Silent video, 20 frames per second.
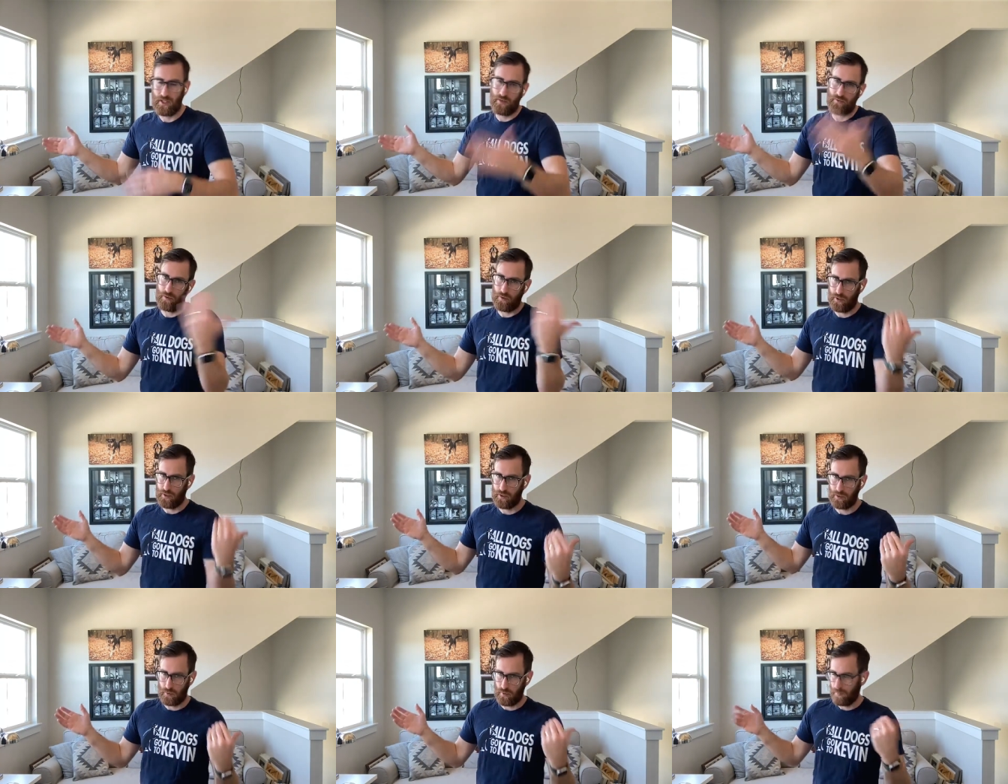And I've
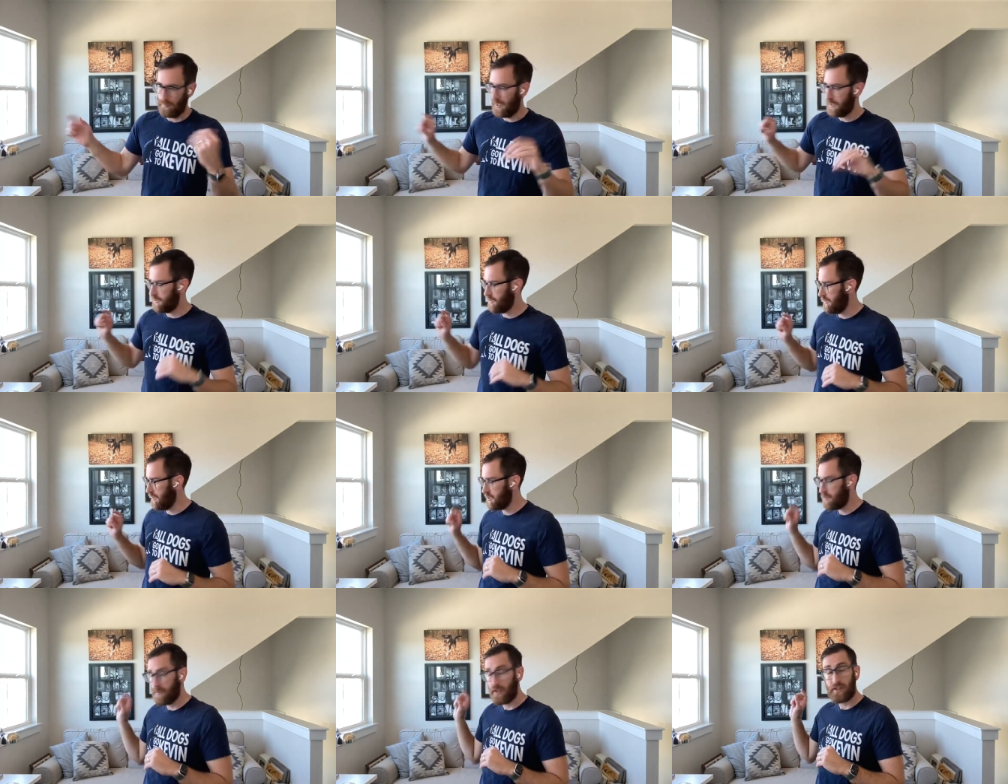already sort of
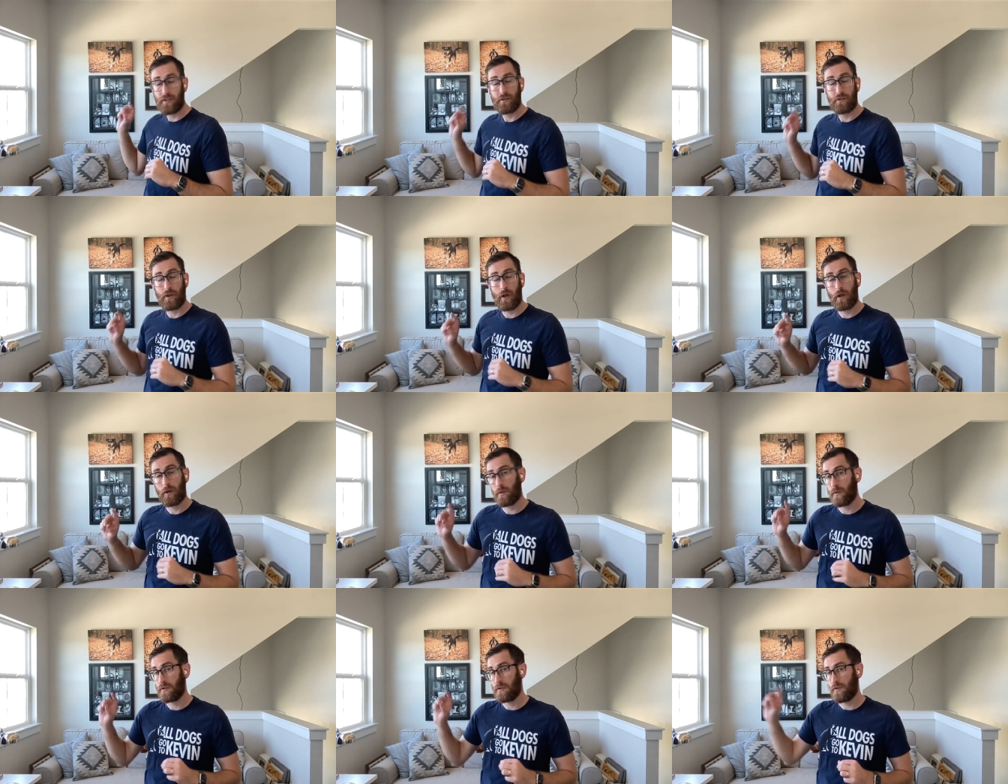mentioned this, but your
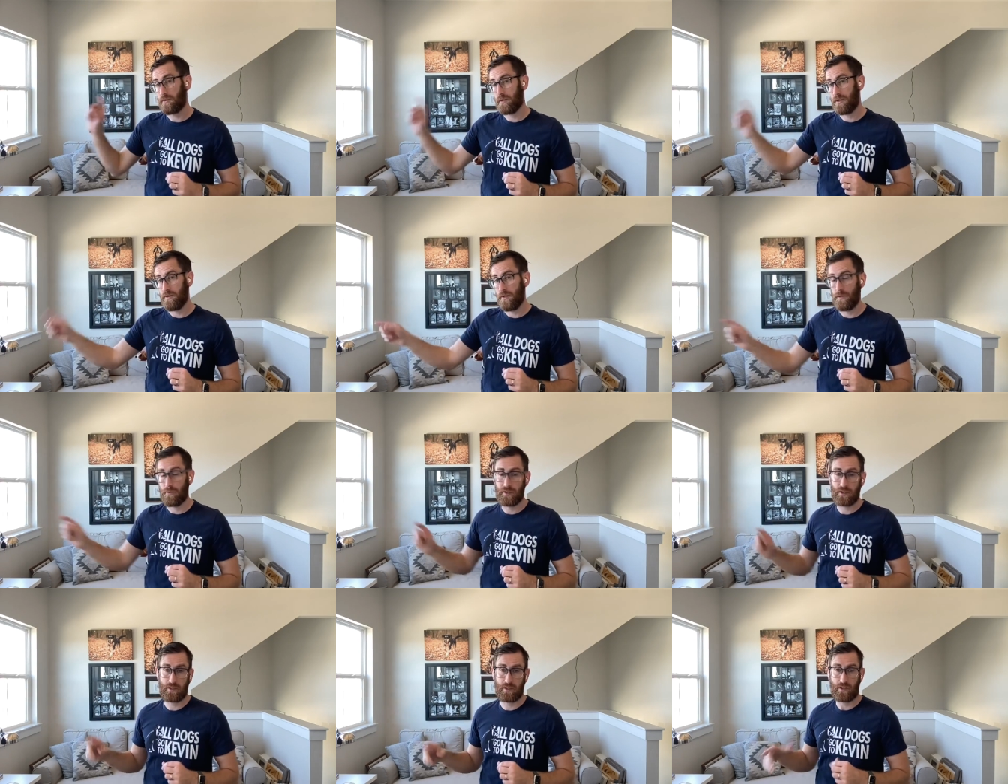dog will start to
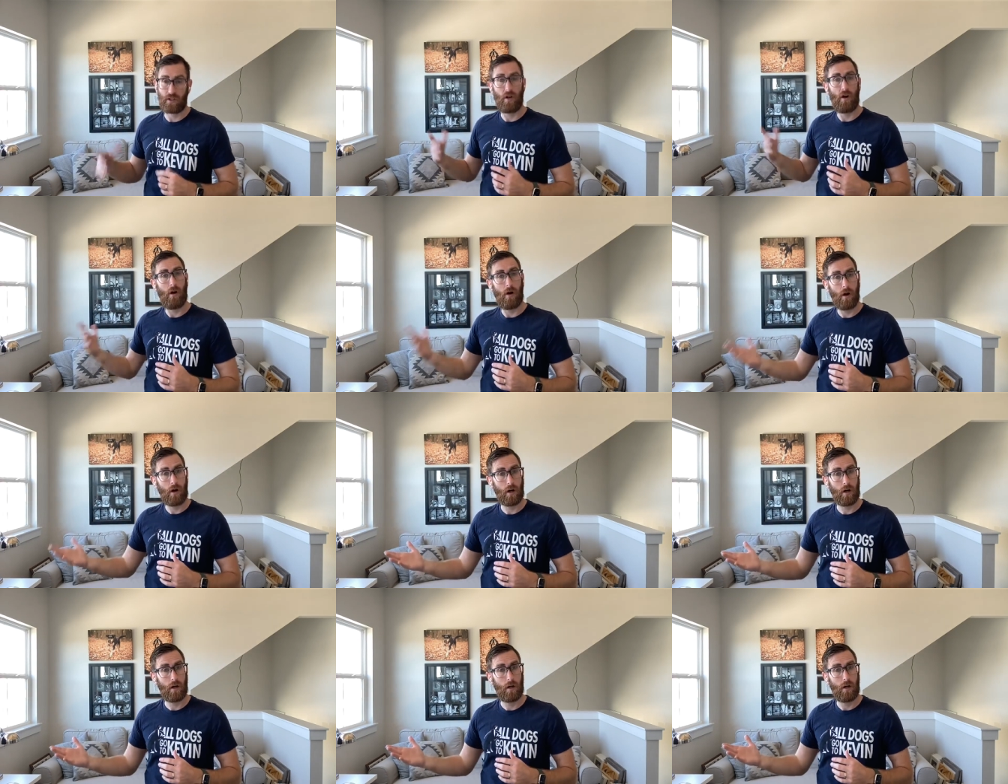notice the
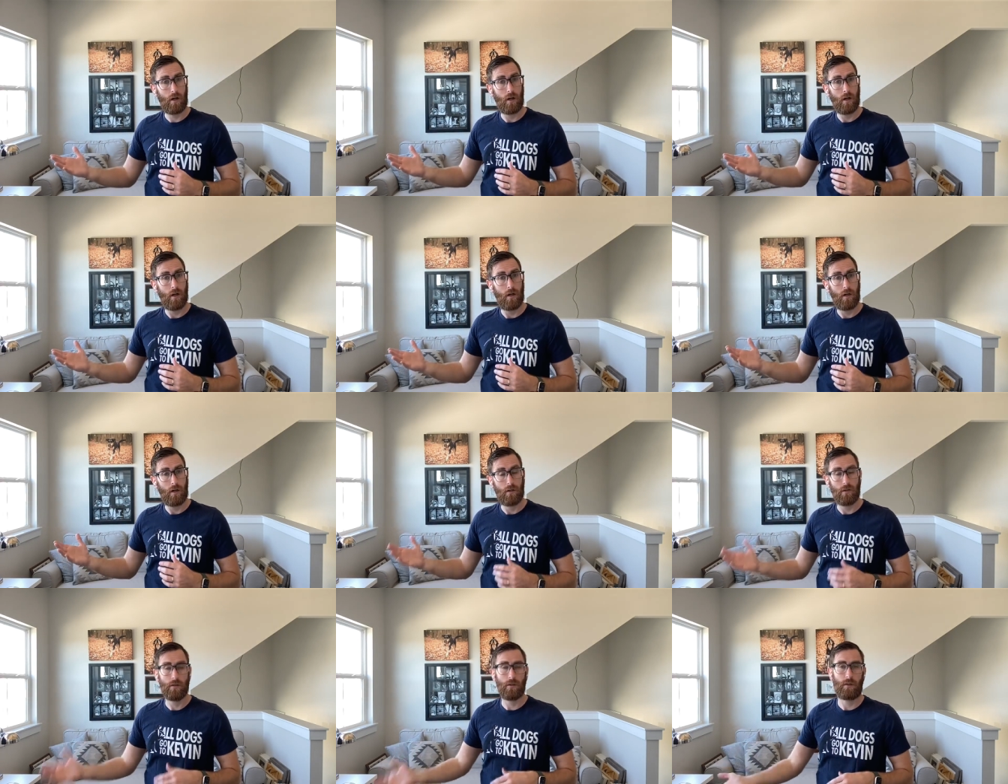car,
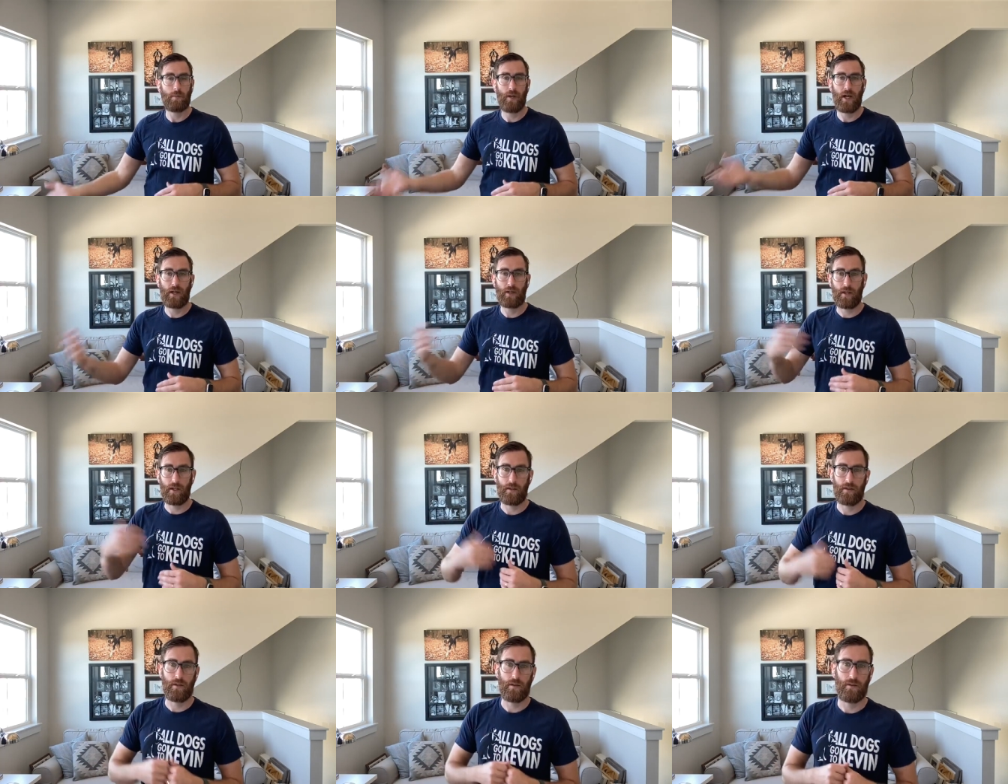look
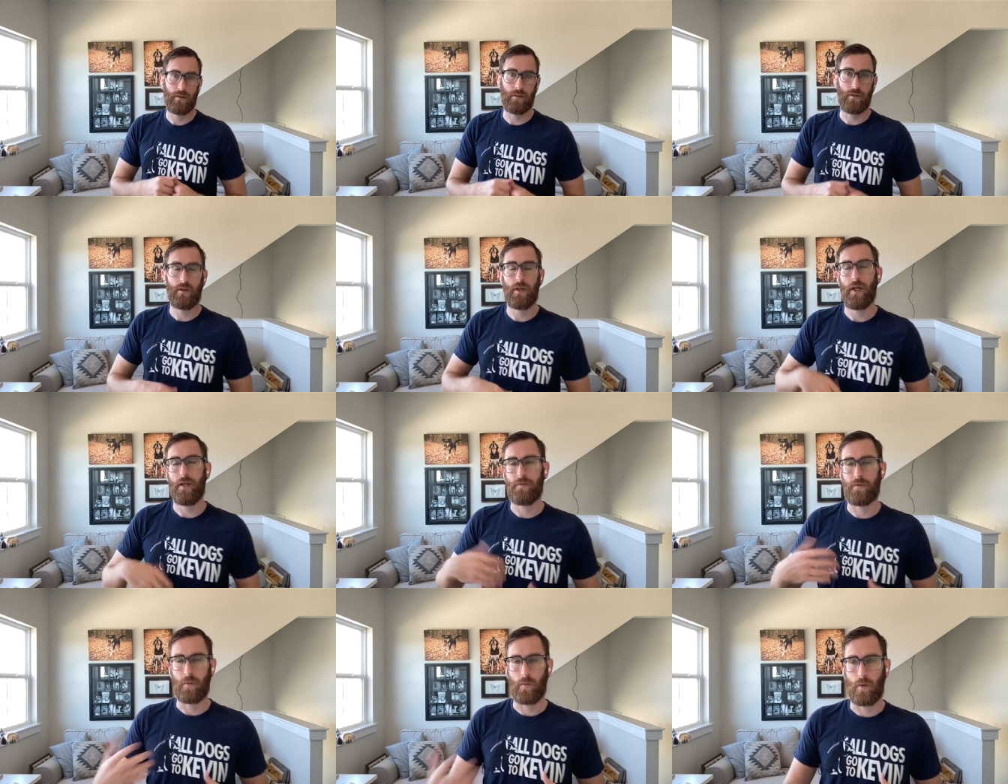back at you,
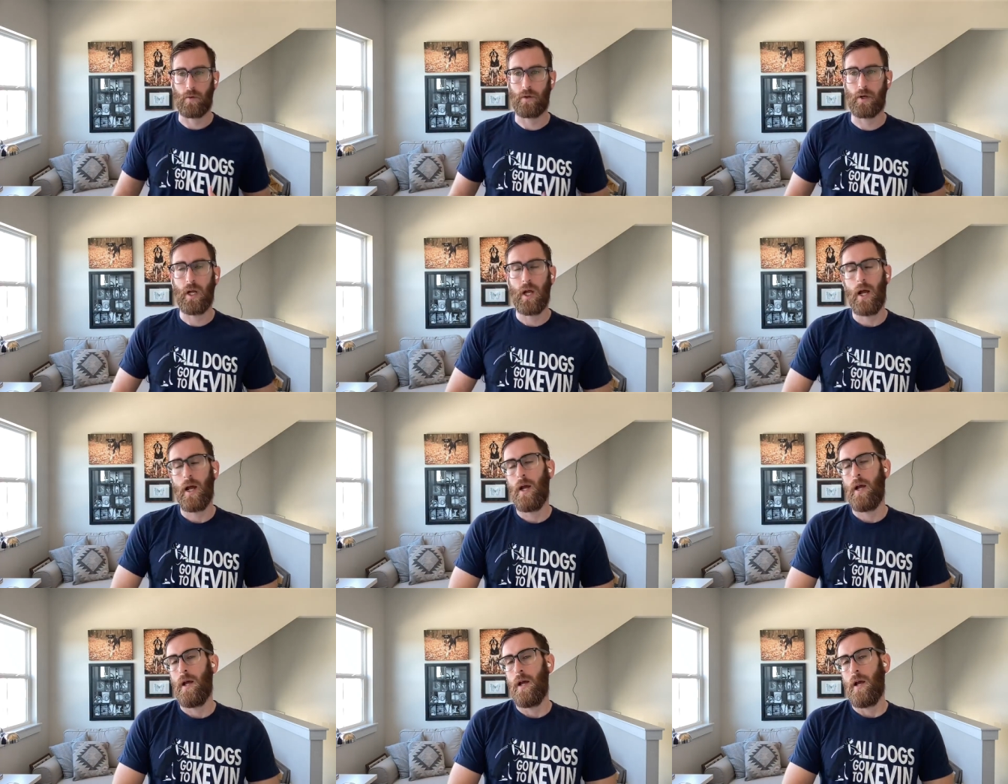and reward.
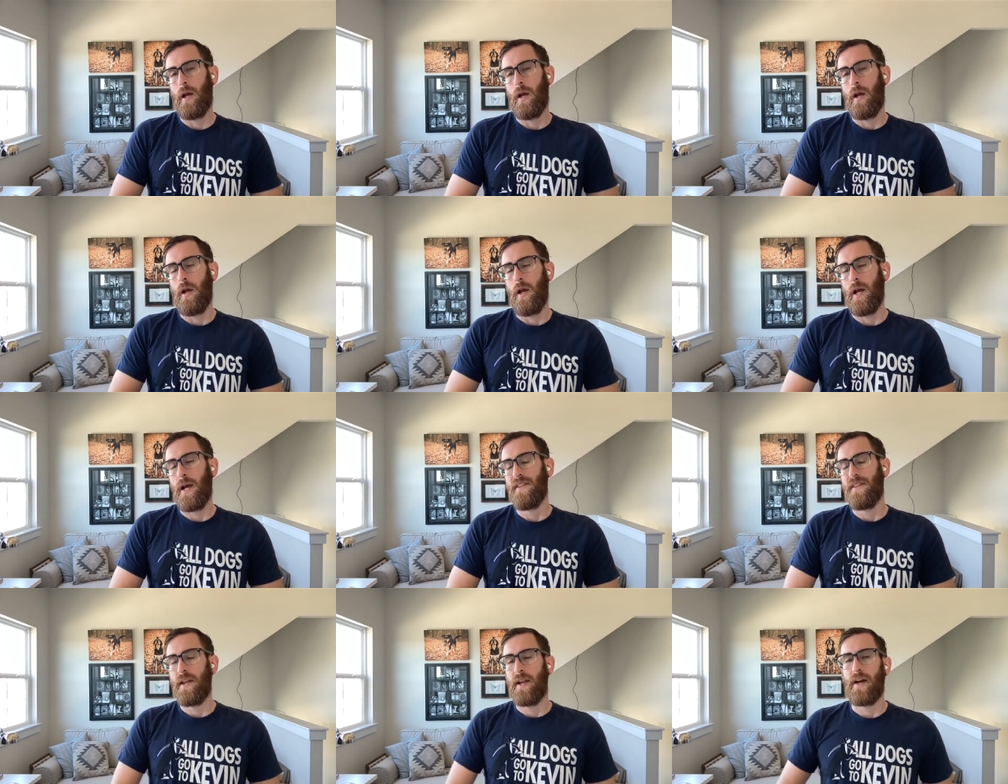
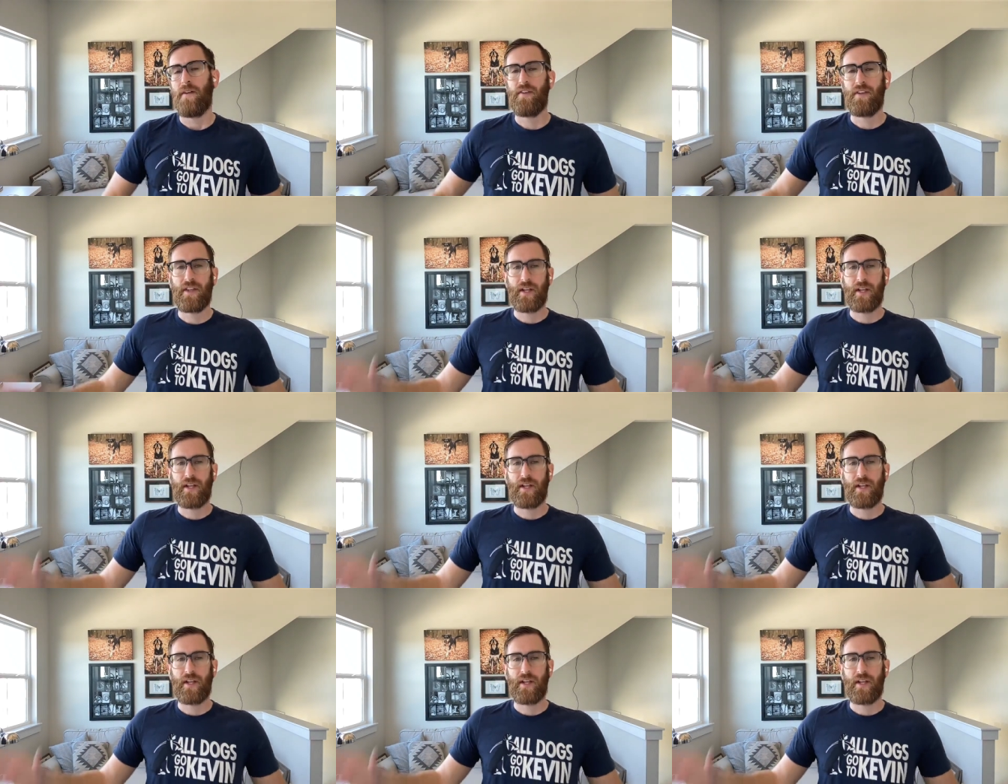And then